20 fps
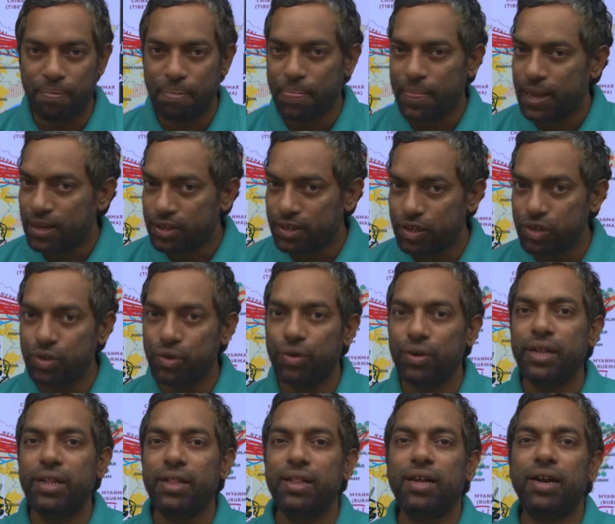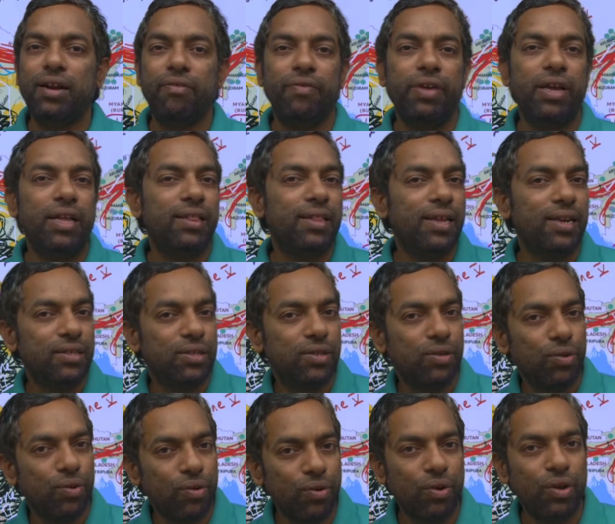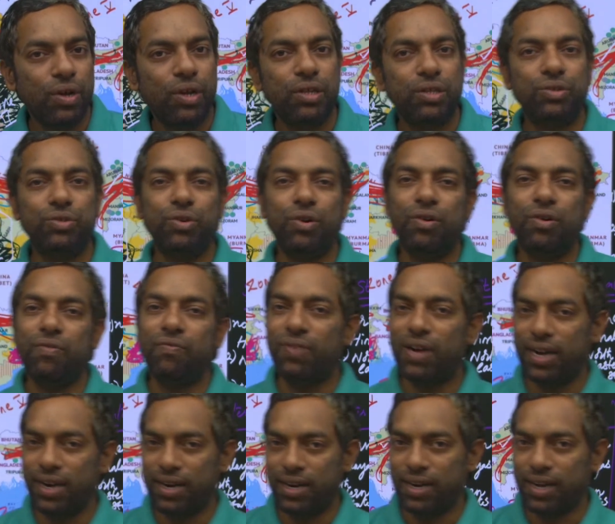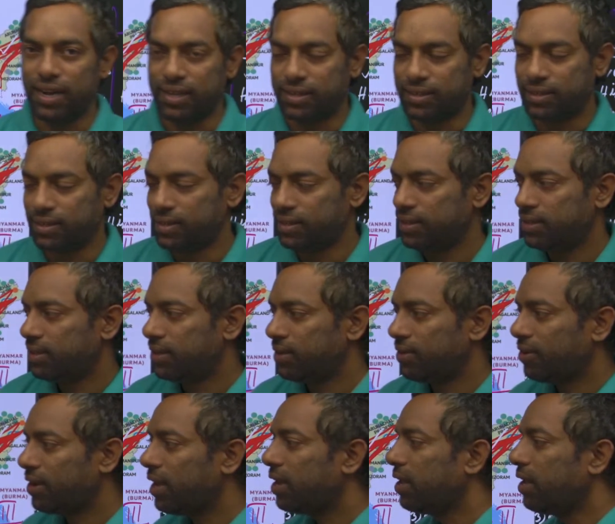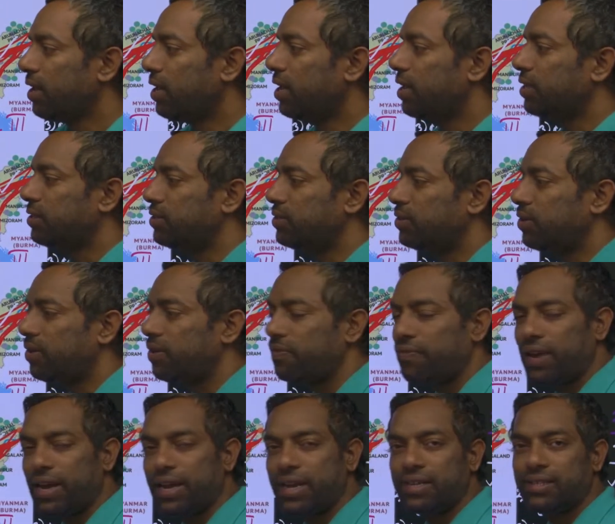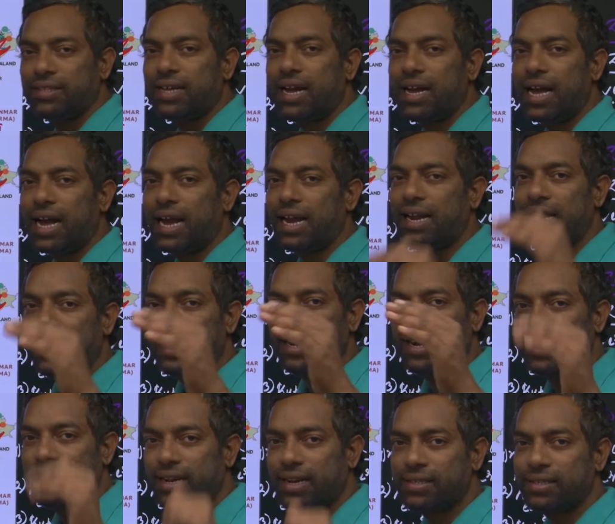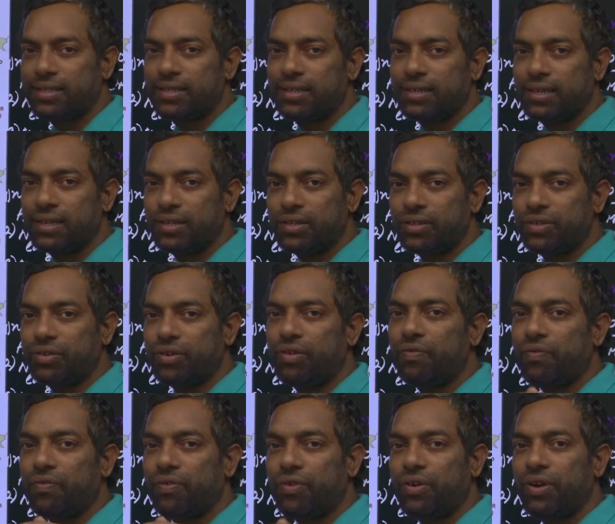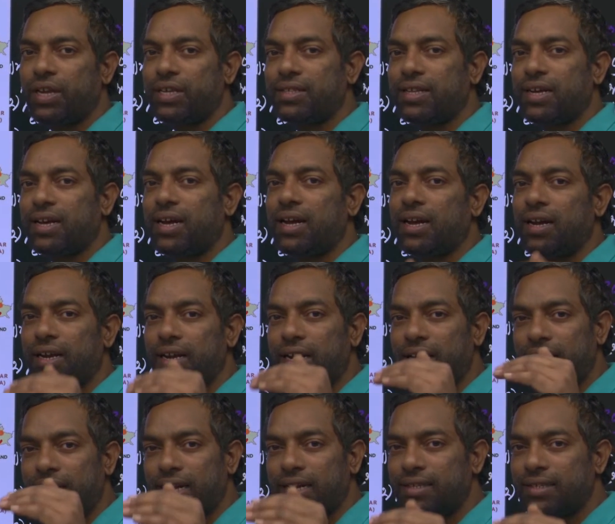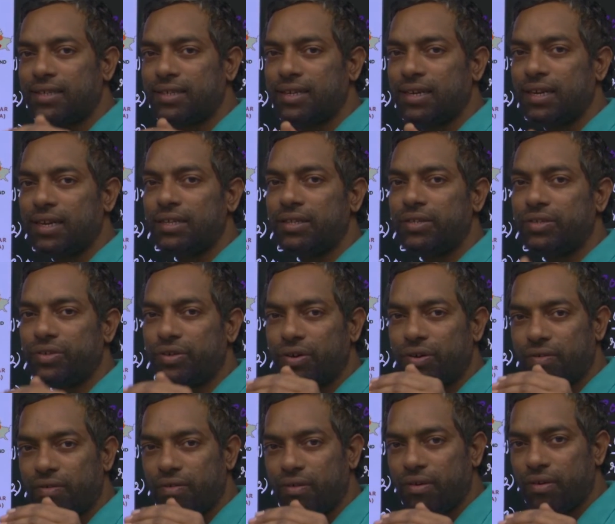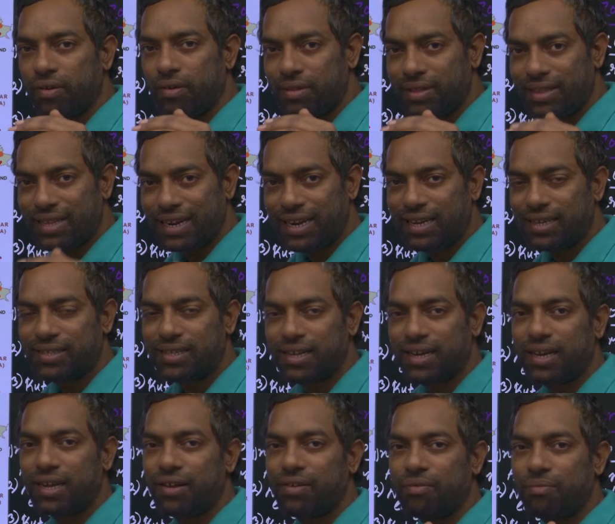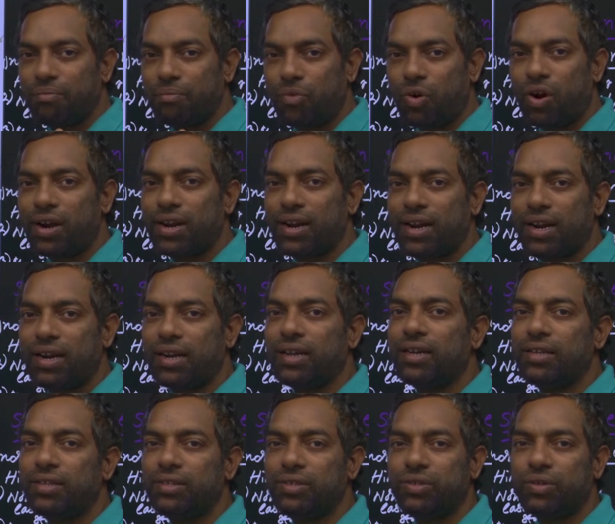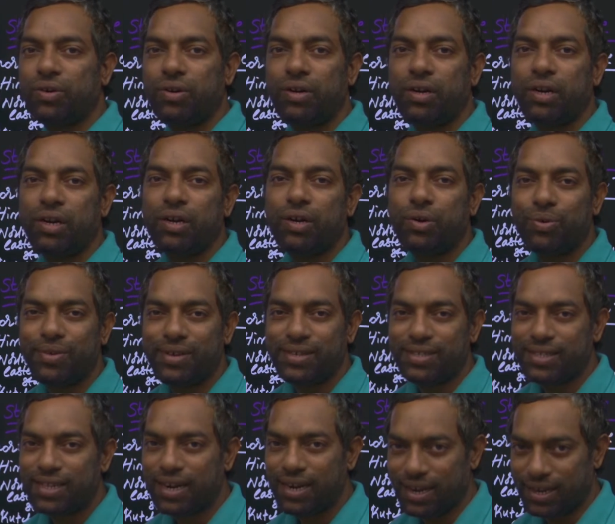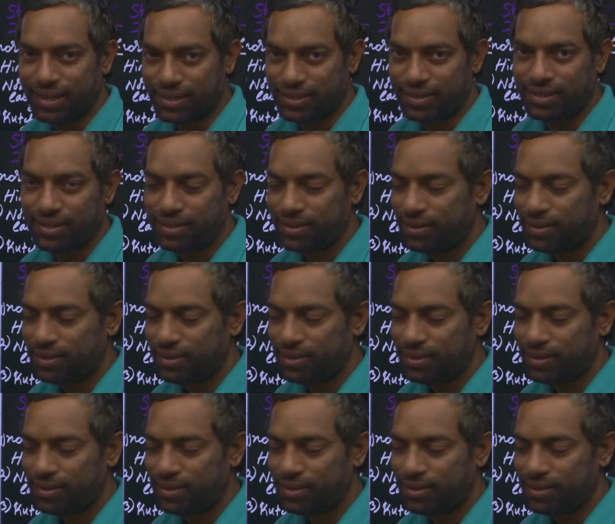So in that way there is no zone 1 guys. Okay. Zone 5 is the highly intense, zone 4 is the intense, zone 3 is the moderate, zone 2 is the less.